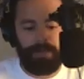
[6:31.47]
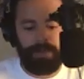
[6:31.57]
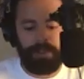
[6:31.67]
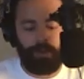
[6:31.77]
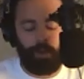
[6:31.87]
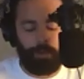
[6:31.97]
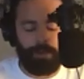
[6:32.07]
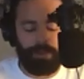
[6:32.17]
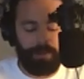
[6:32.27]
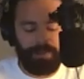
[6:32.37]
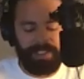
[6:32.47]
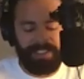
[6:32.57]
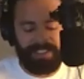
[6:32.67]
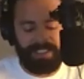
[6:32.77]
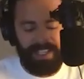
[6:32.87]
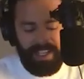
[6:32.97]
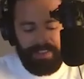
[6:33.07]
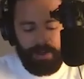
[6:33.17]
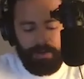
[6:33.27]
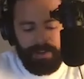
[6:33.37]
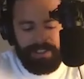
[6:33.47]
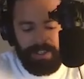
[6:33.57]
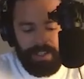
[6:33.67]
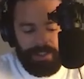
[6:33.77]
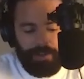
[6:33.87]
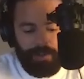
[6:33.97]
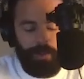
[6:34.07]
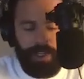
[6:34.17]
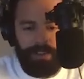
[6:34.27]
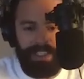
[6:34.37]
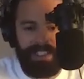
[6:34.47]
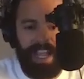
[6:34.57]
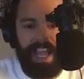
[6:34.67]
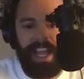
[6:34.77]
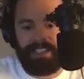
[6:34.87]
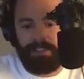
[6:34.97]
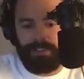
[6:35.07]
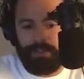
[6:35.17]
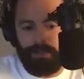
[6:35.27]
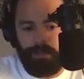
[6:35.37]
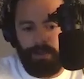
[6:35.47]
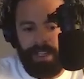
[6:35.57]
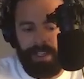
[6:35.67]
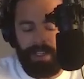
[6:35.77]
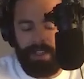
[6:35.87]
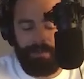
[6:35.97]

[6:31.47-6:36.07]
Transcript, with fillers: in big corporate companies and there is a, a, certain way you need to act in a certain way eh,